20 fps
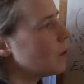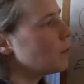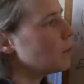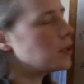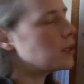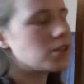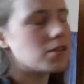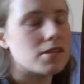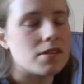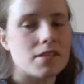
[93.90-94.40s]

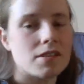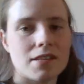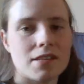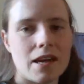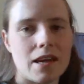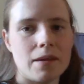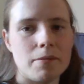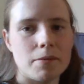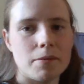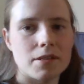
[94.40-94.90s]
which is the
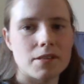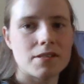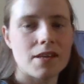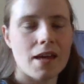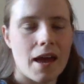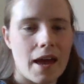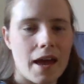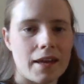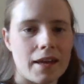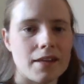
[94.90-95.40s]
same
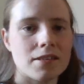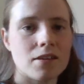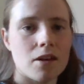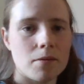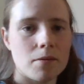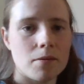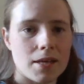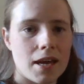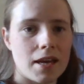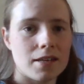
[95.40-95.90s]
as a
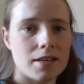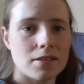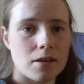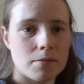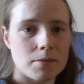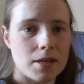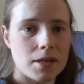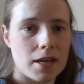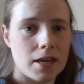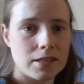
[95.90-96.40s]
times a
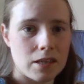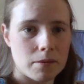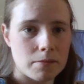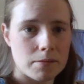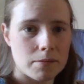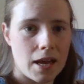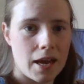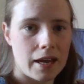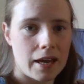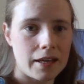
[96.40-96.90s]
times a
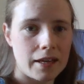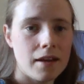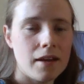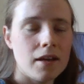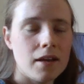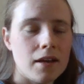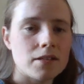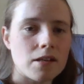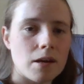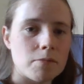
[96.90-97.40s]
times a
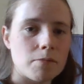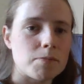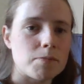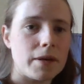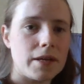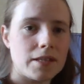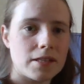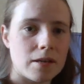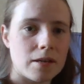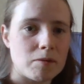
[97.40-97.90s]
times
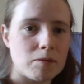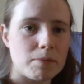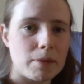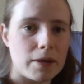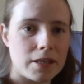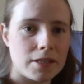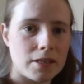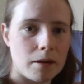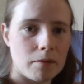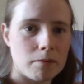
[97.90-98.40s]
b times
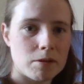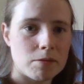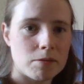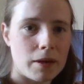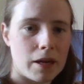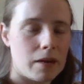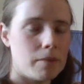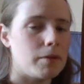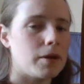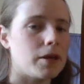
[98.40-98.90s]
b times
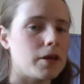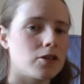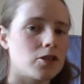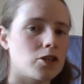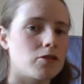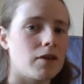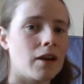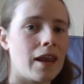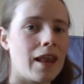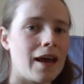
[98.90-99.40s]
b,
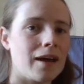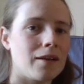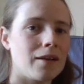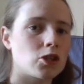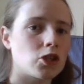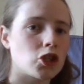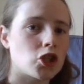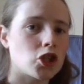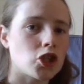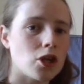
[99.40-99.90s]
because you're
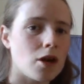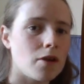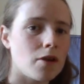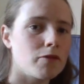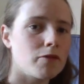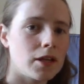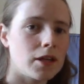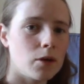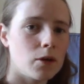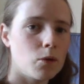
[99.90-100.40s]
allowed to
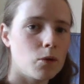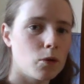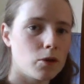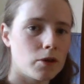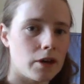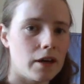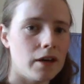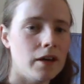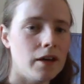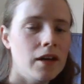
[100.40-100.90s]
shuffle the
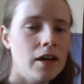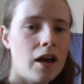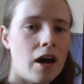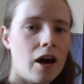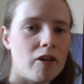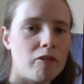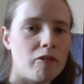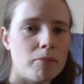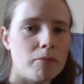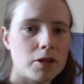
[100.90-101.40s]
order
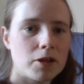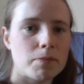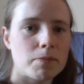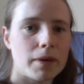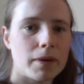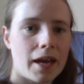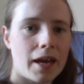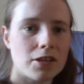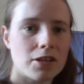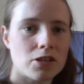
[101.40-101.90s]
of
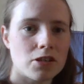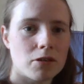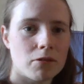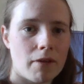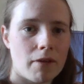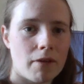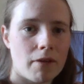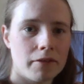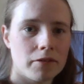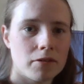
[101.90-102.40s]
multiplication
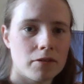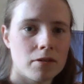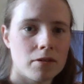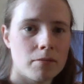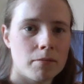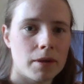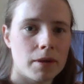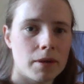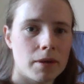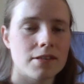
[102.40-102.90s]
around
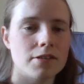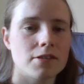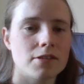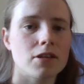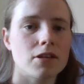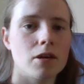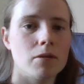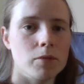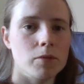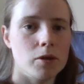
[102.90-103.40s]
because
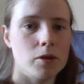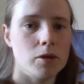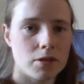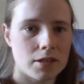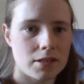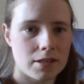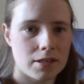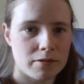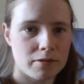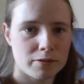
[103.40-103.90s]
it's
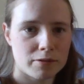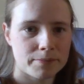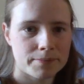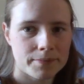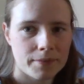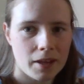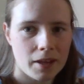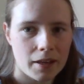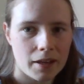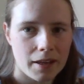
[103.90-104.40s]
commutative.
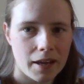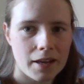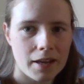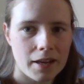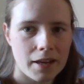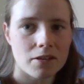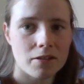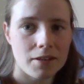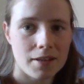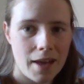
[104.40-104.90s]
Okay,
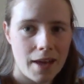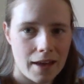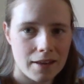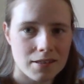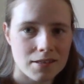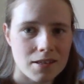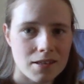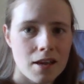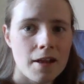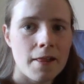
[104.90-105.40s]
so
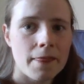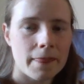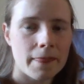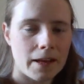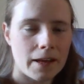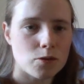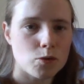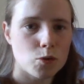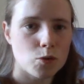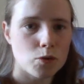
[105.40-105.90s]
yes,
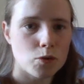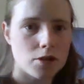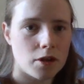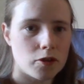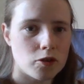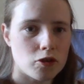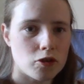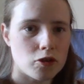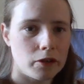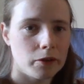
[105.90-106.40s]
that's
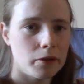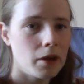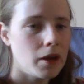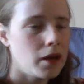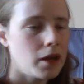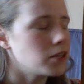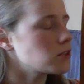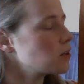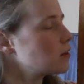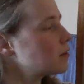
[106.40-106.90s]
also true.
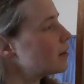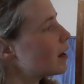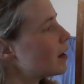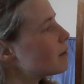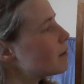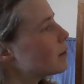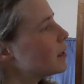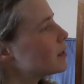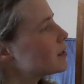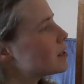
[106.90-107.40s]
So
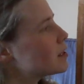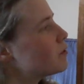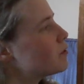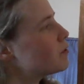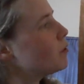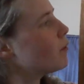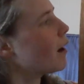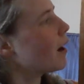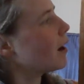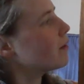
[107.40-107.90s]
that means
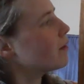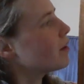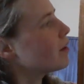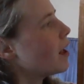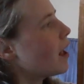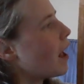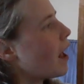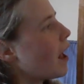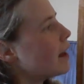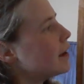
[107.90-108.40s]
if you have
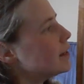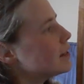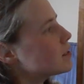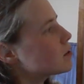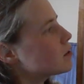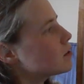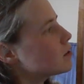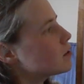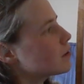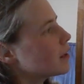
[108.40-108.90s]
any
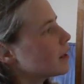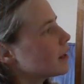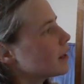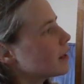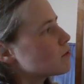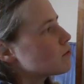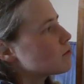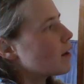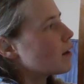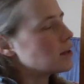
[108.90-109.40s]
two
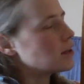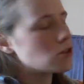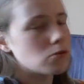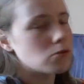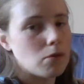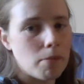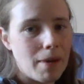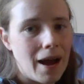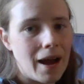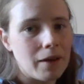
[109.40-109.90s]
things raised
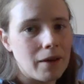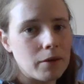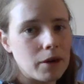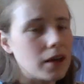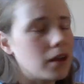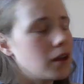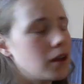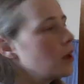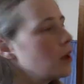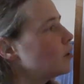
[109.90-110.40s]
to a
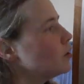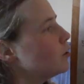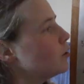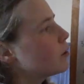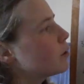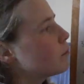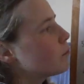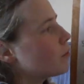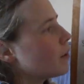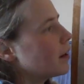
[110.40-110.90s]
power,
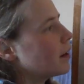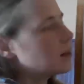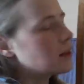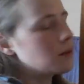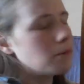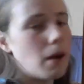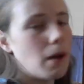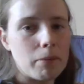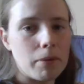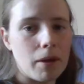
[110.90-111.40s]
you can break
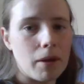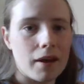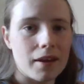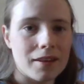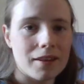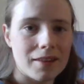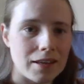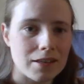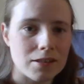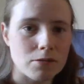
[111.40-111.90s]
them up
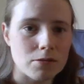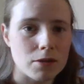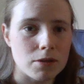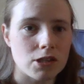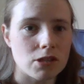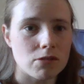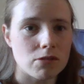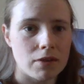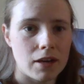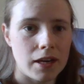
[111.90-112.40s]
like this,
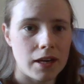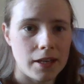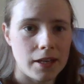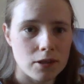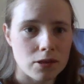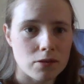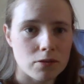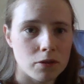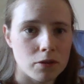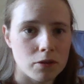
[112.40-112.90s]
which is really
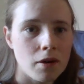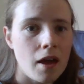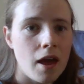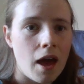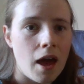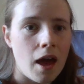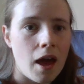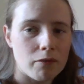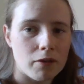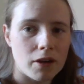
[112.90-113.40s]
useful,
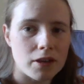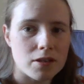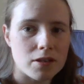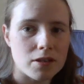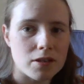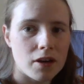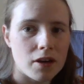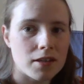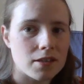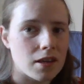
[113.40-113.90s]
and
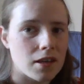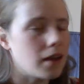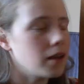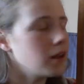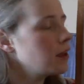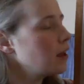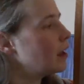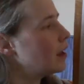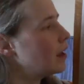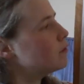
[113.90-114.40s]
vice
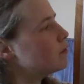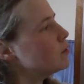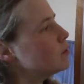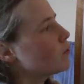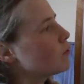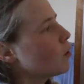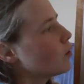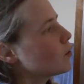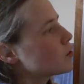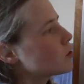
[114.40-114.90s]
versa. If
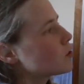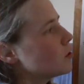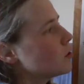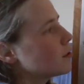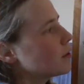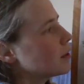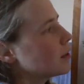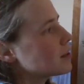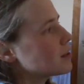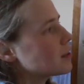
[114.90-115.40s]
you've got
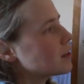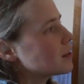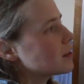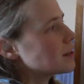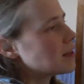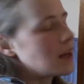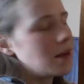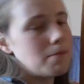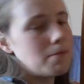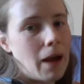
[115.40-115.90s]
two things to
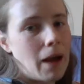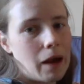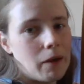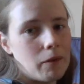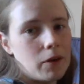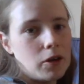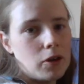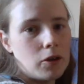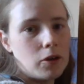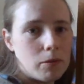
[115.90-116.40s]
the same
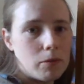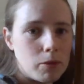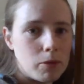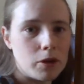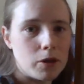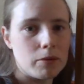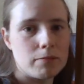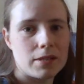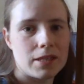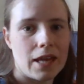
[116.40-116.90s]
power, you can
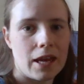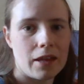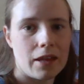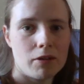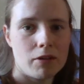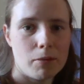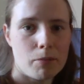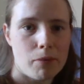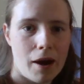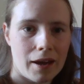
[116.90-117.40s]
put them
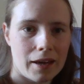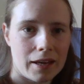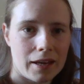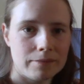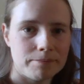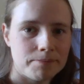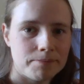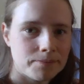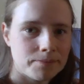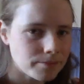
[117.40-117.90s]
together in a
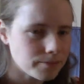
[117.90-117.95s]
bracket.